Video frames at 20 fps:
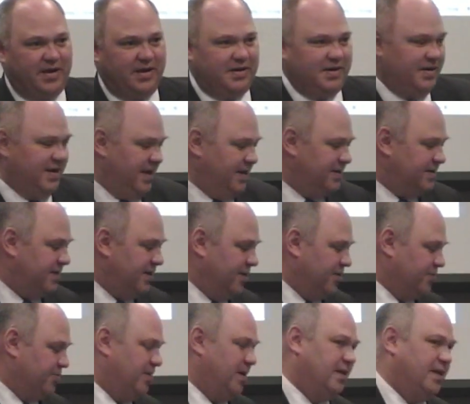At today's
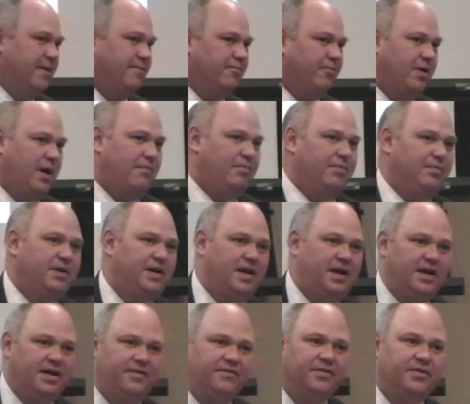sales rate, they probably
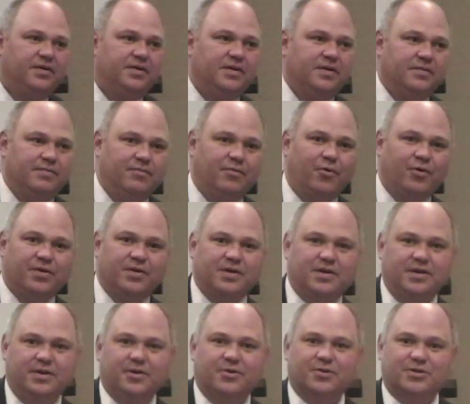have more than
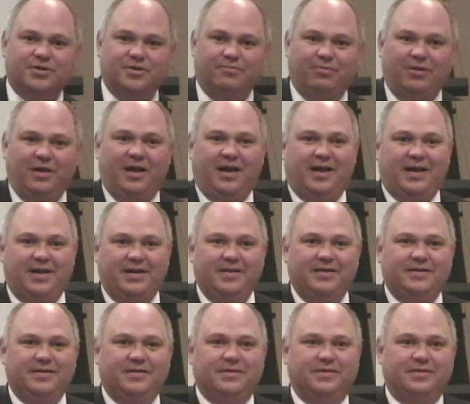a year's supply
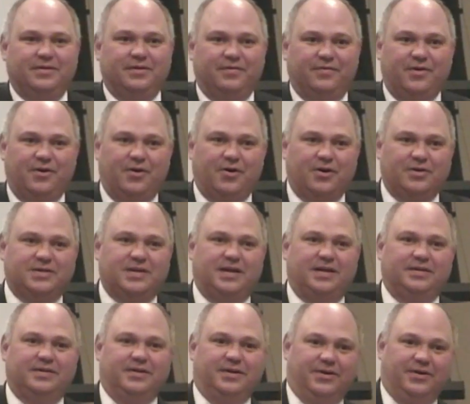of cars
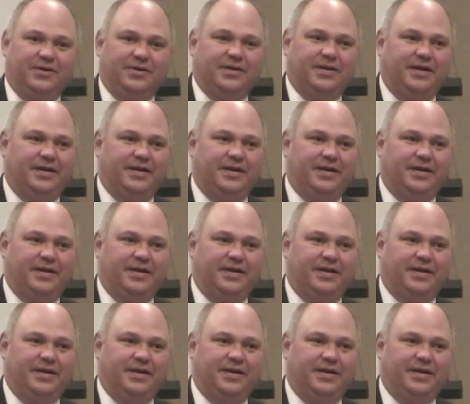out there.